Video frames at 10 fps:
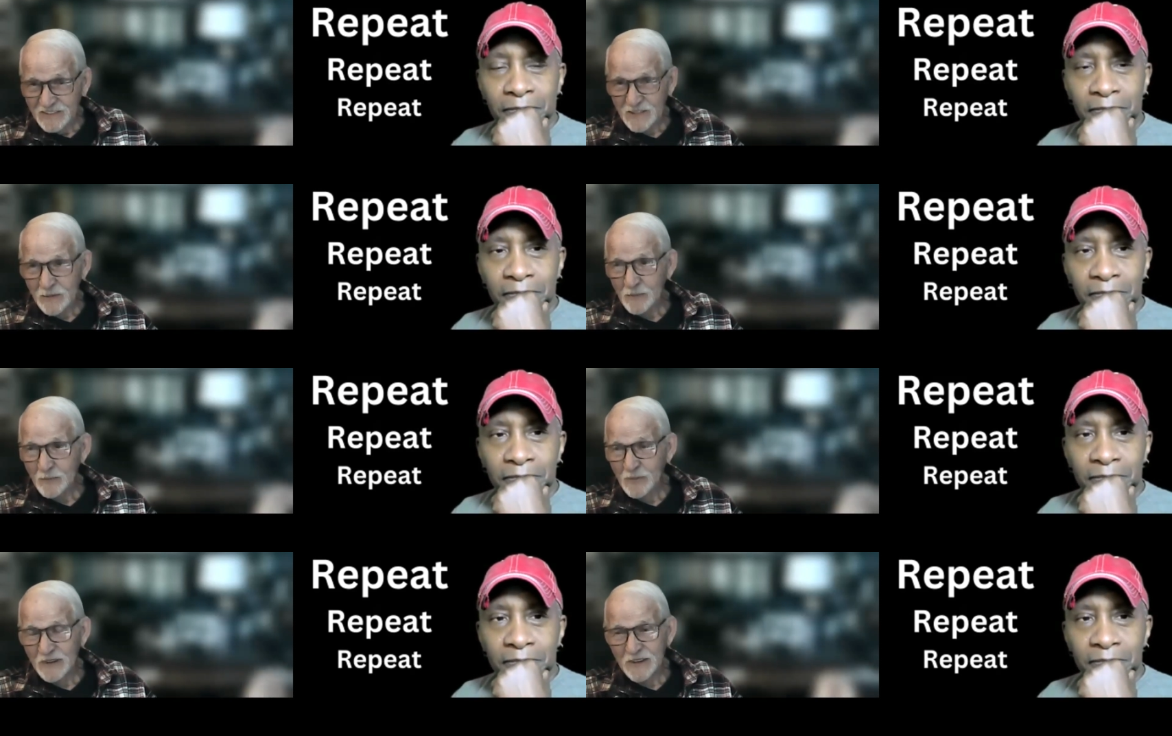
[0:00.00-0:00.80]
Speaker 1: See,
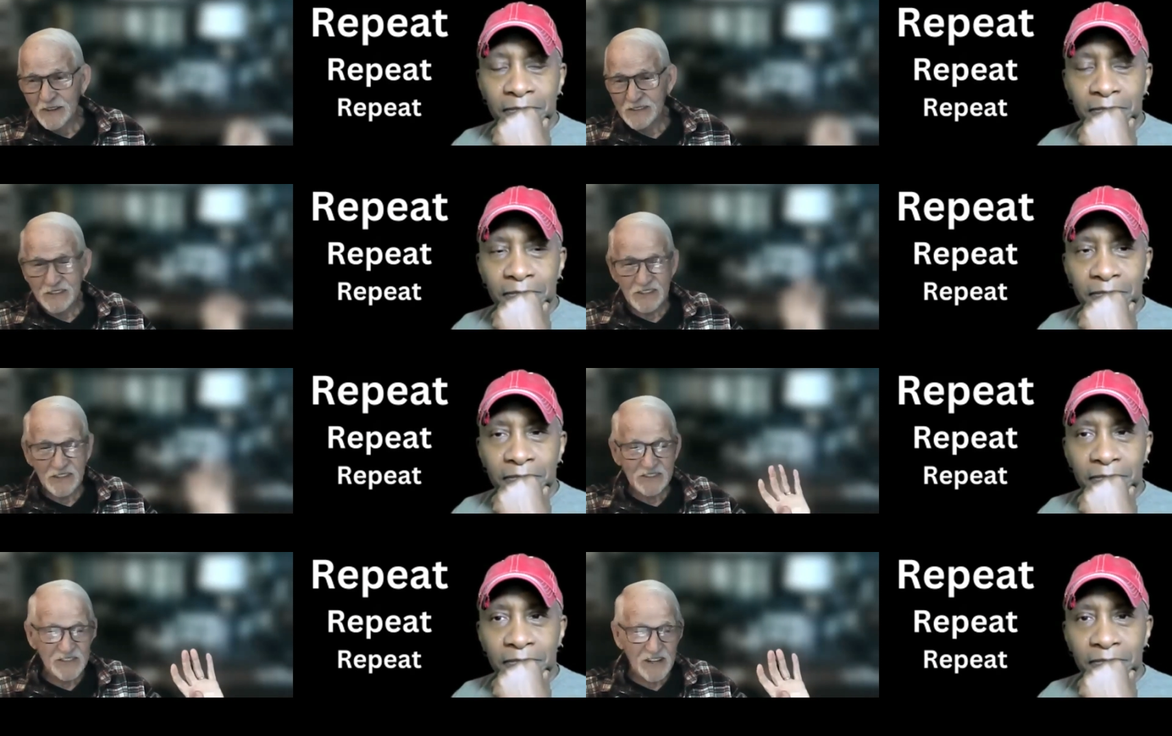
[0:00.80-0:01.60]
but it does
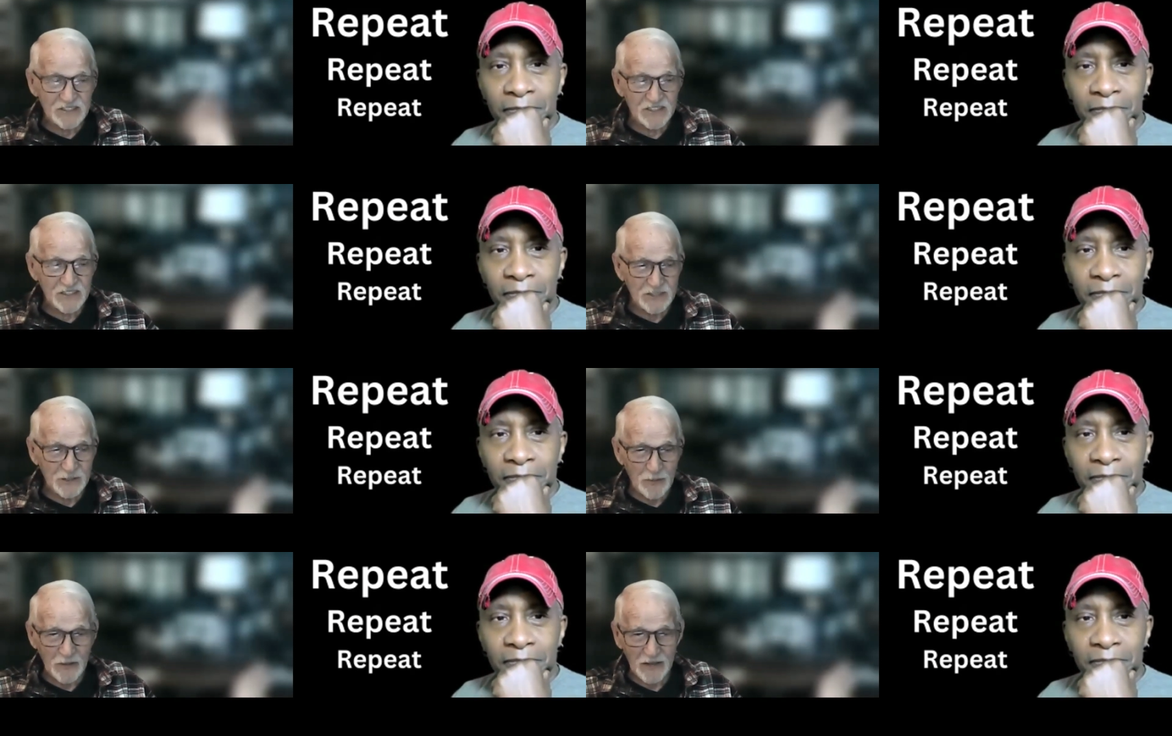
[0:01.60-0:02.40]
it's not sent to
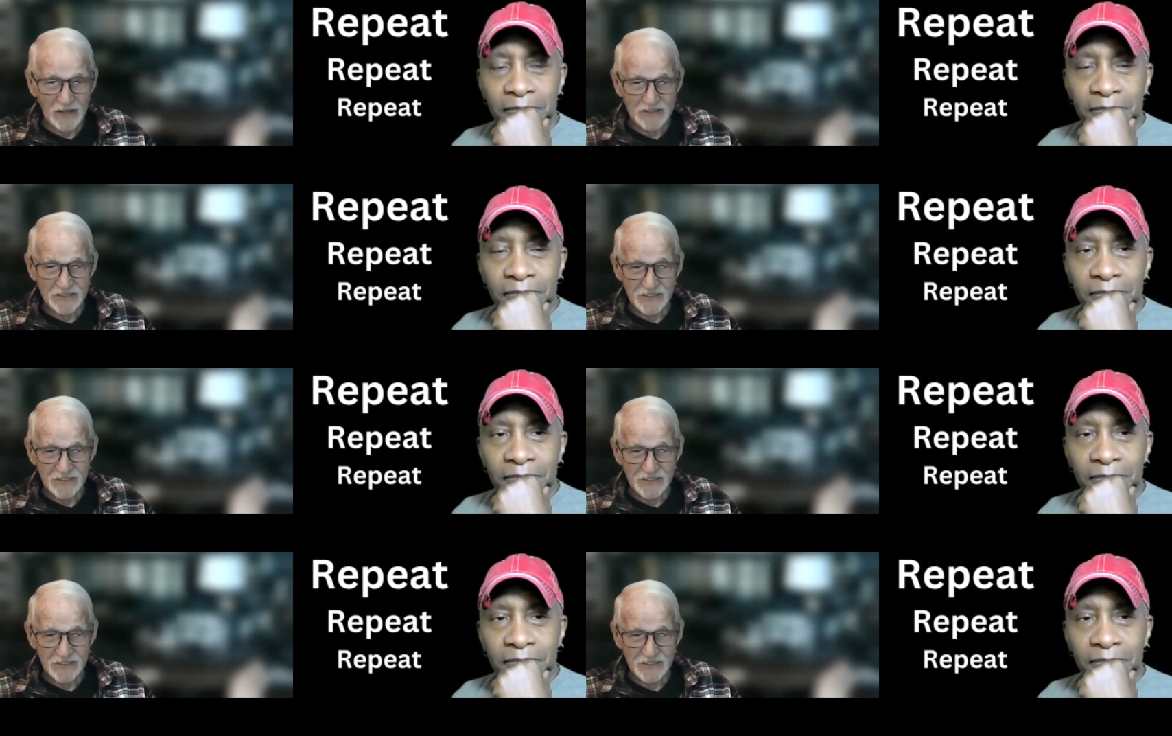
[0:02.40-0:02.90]
the past.